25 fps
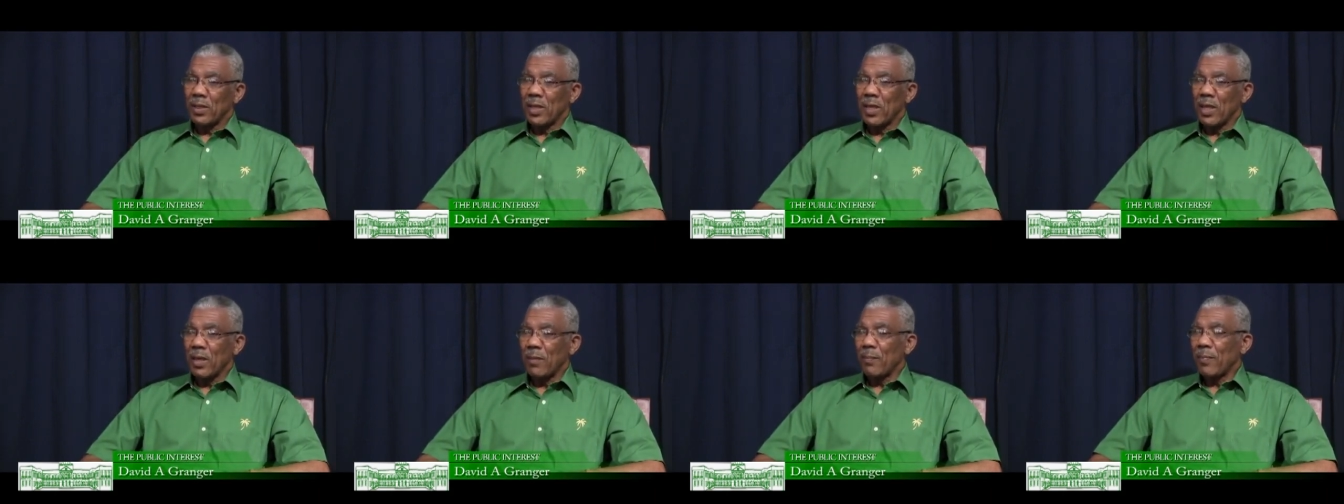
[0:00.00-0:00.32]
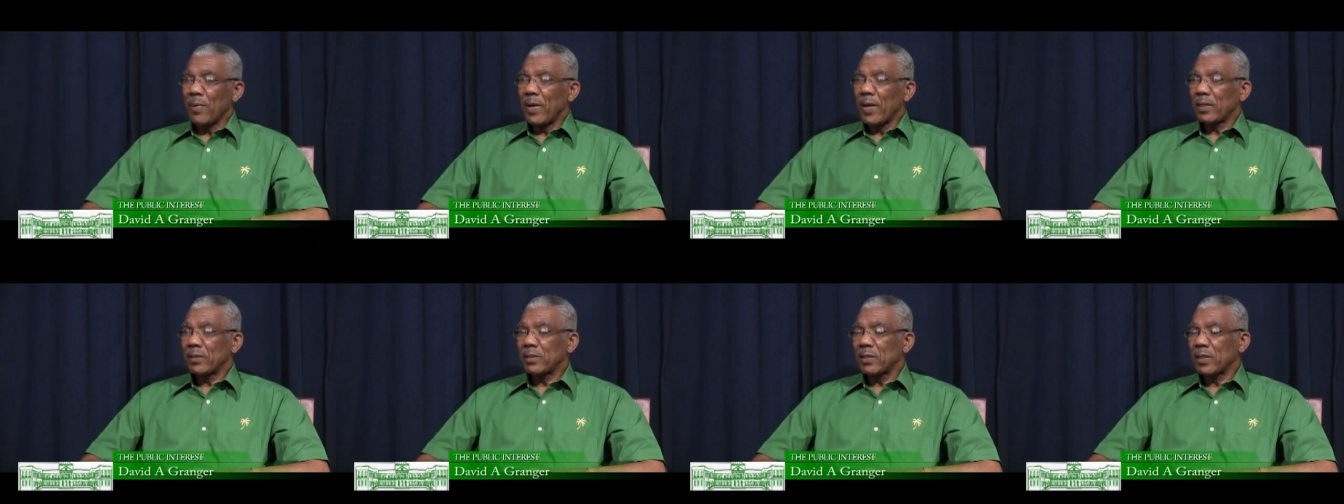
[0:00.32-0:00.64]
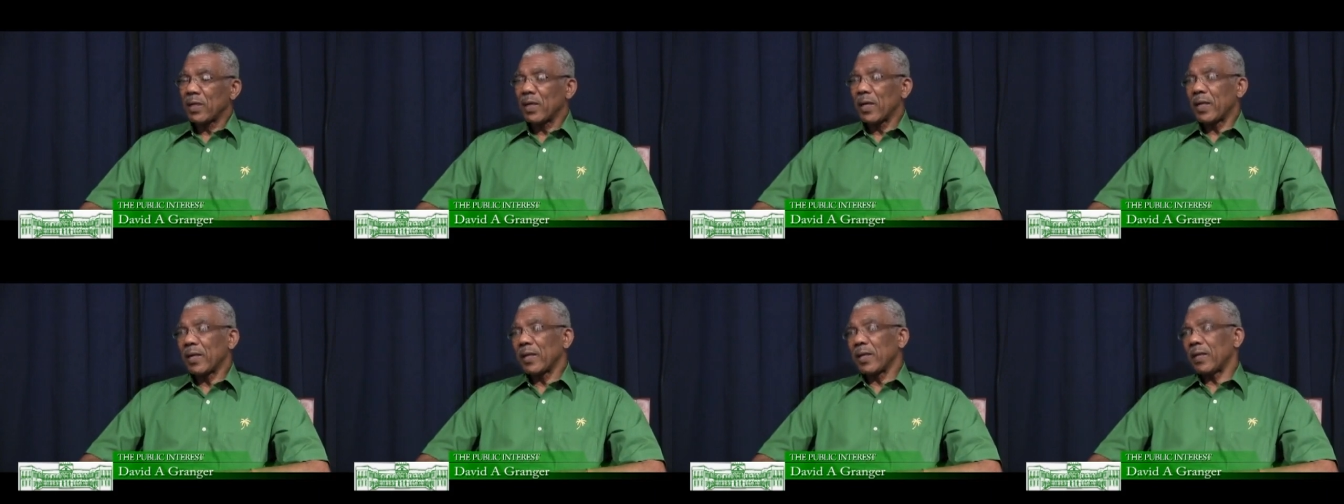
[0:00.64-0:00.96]
came back to
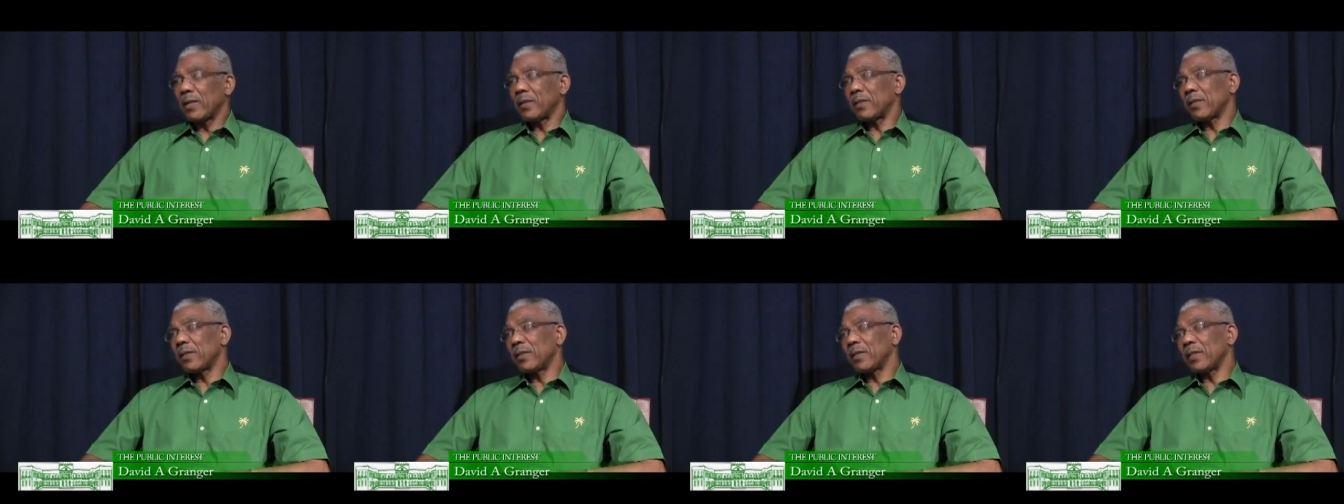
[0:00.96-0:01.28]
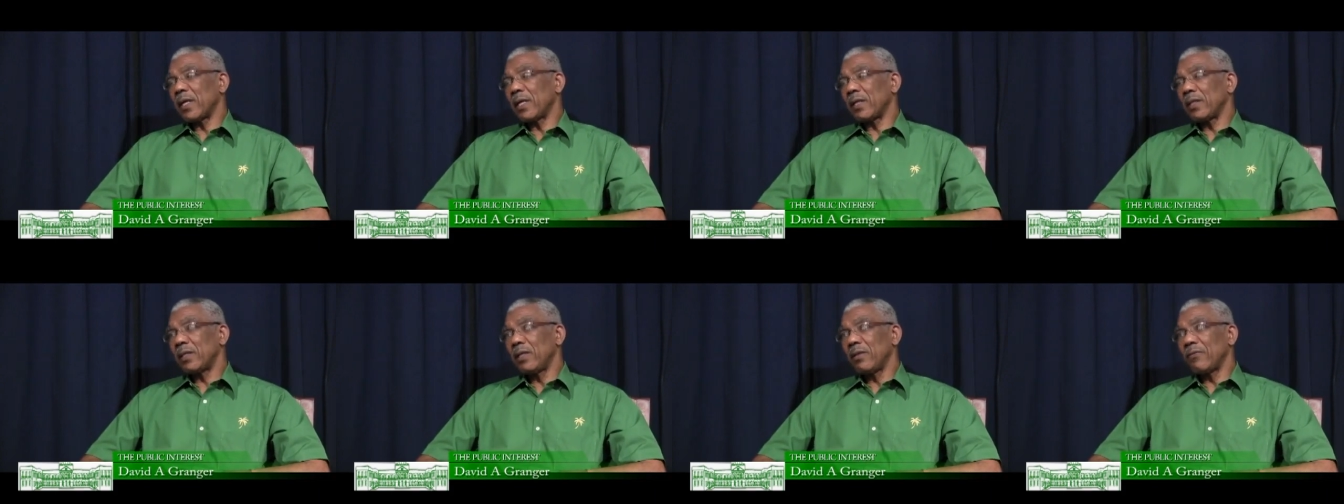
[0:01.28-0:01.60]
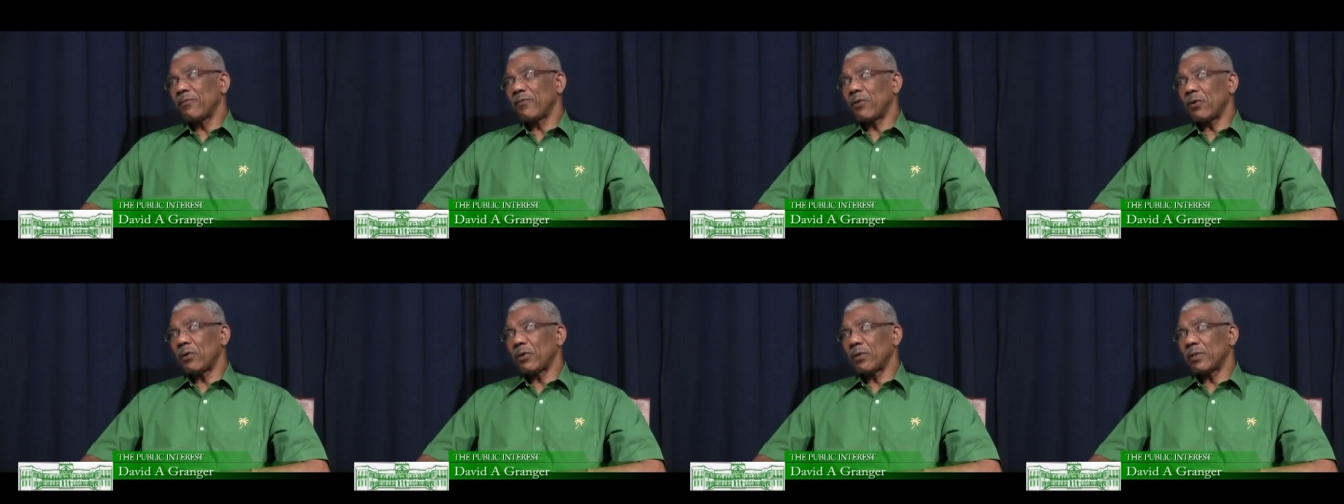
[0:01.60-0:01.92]
Guyana in
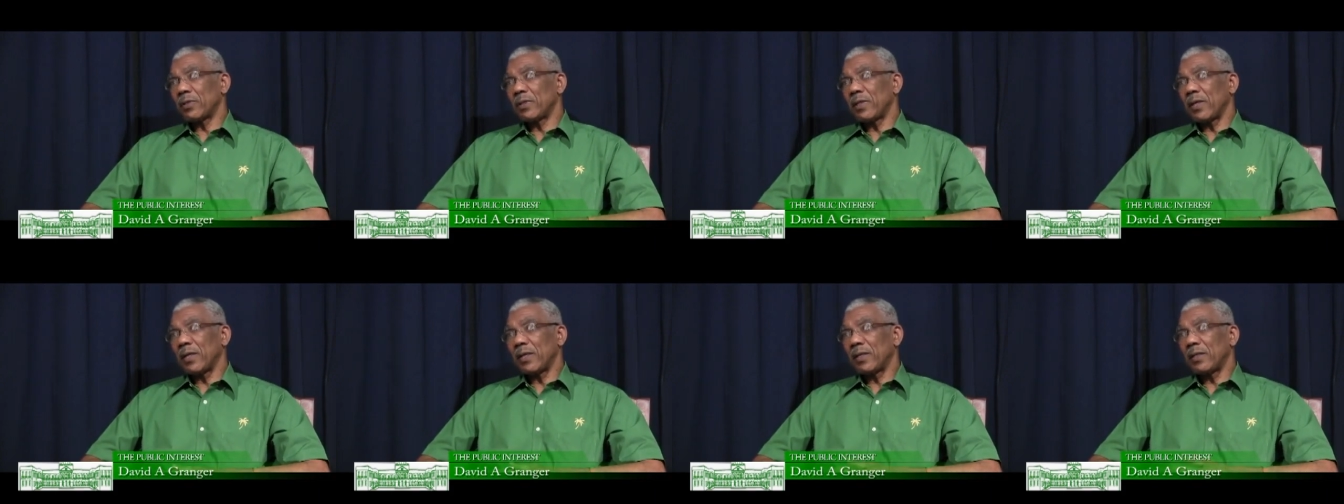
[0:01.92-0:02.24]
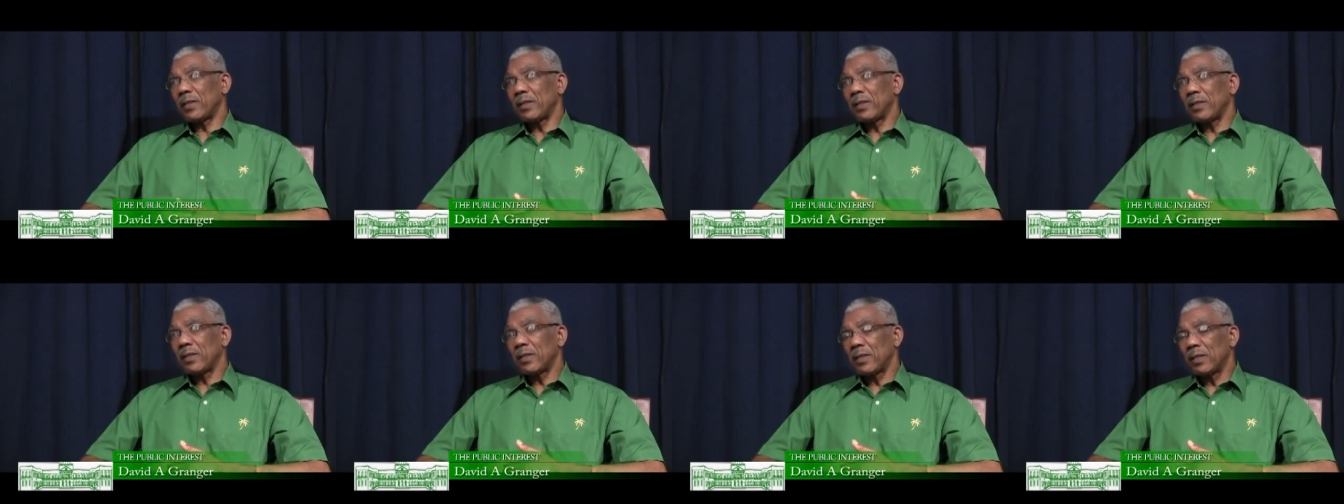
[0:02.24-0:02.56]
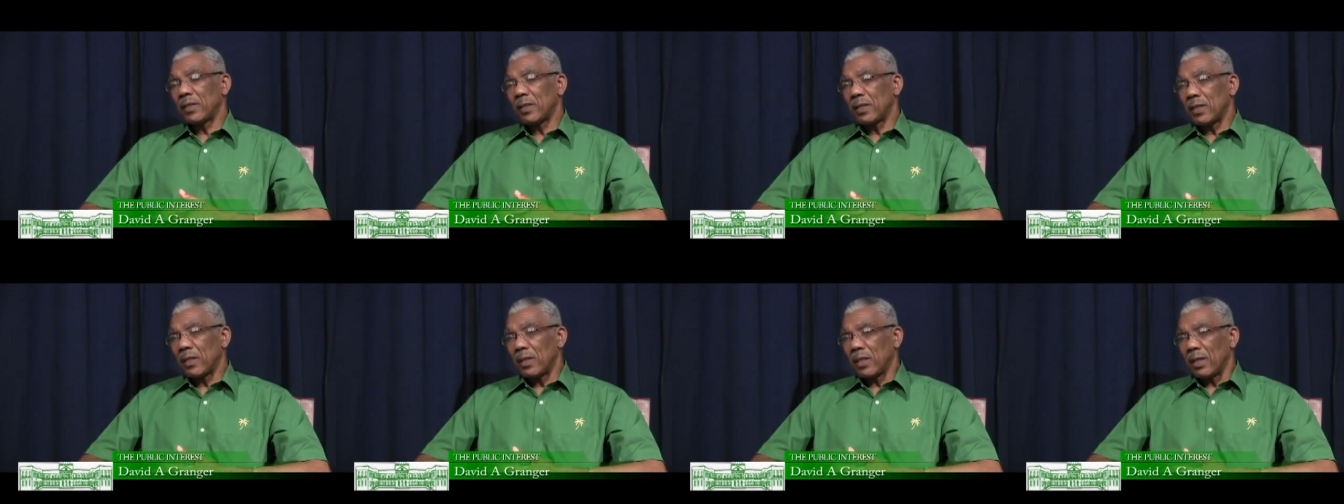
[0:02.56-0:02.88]
1949
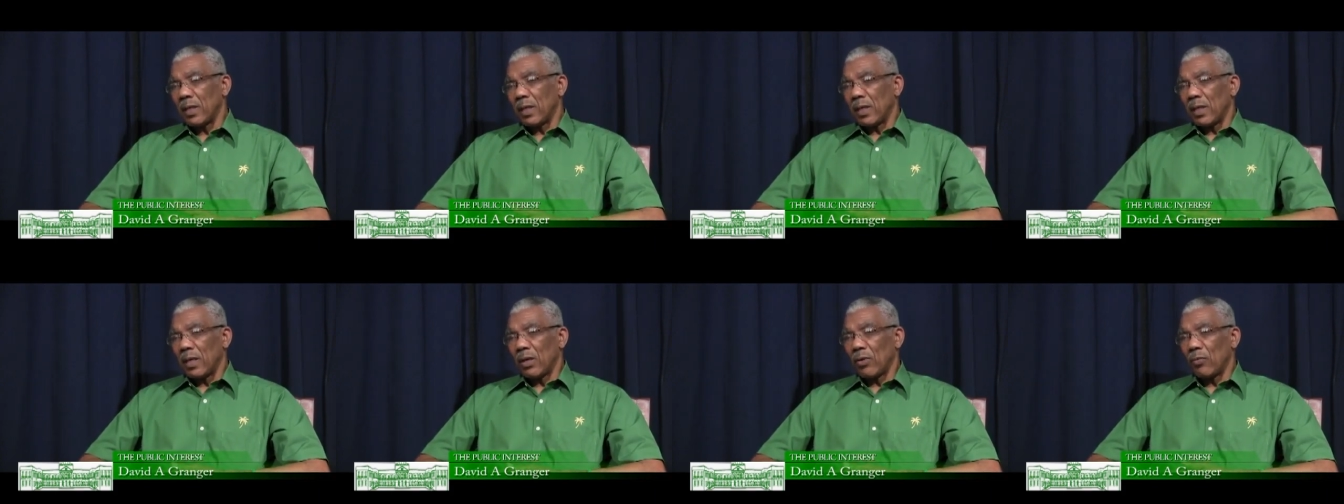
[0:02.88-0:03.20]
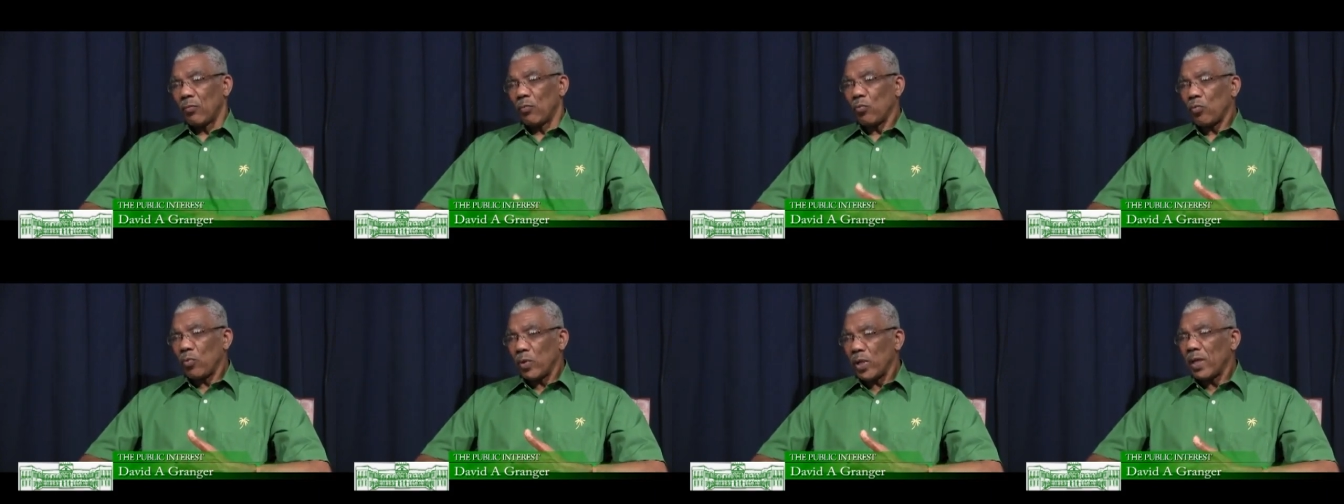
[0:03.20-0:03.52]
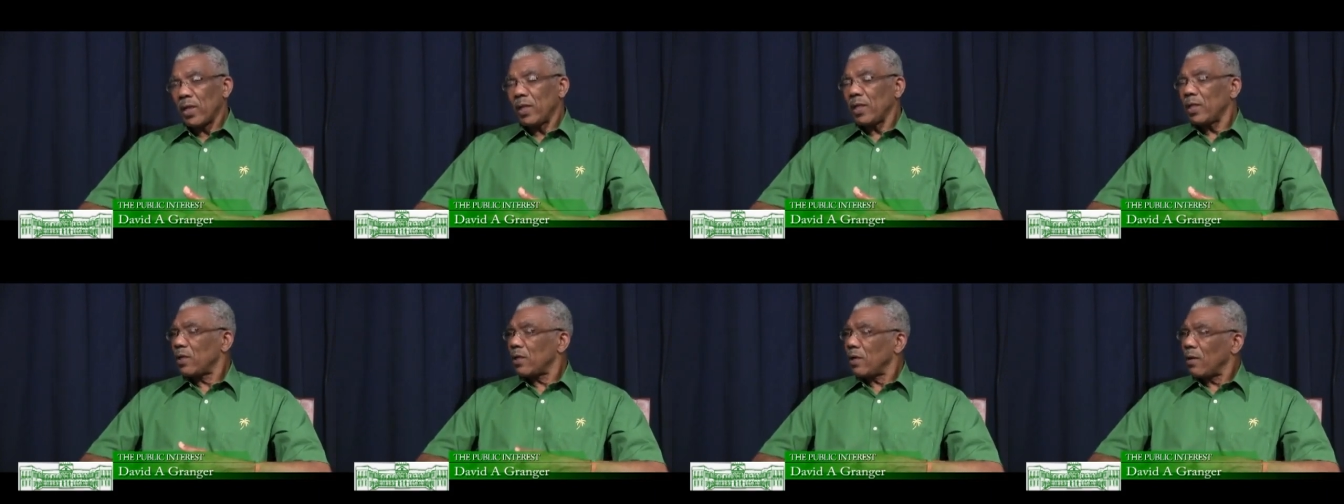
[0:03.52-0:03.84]

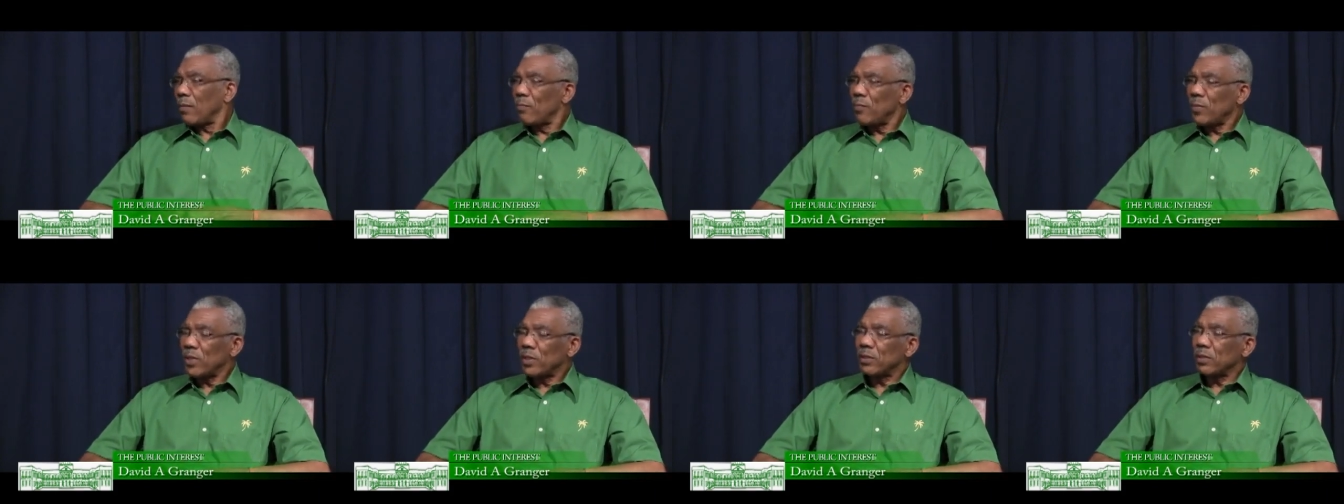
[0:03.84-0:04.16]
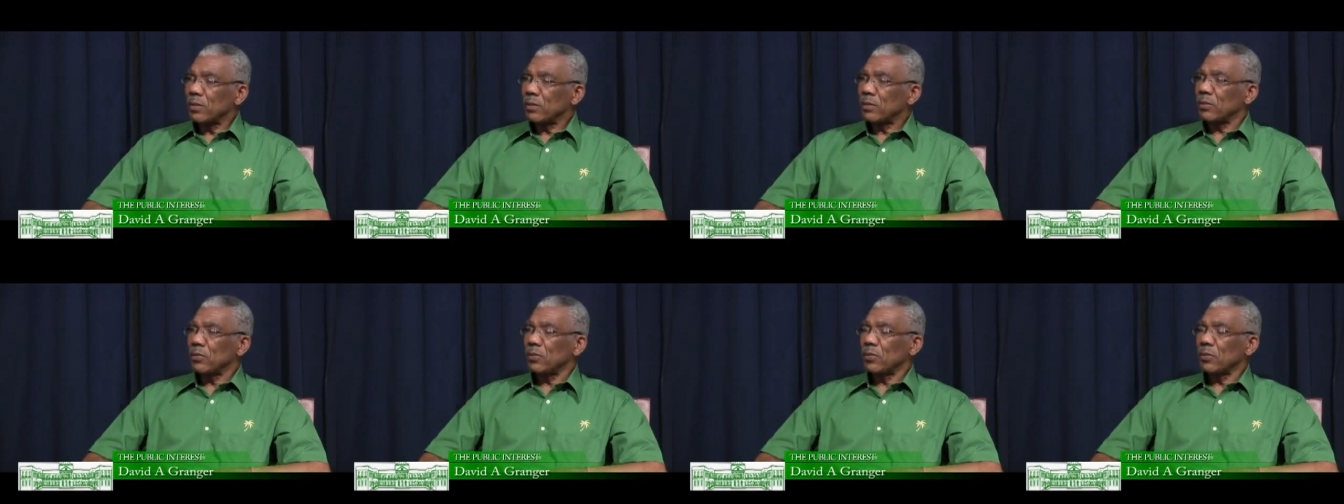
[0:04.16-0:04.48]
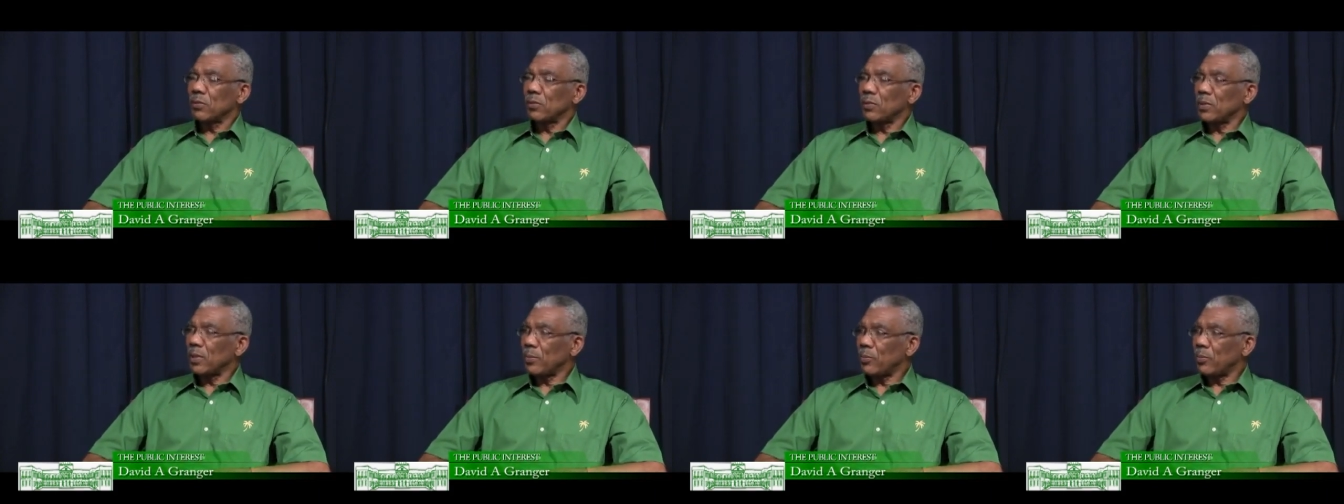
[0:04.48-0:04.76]
really committed to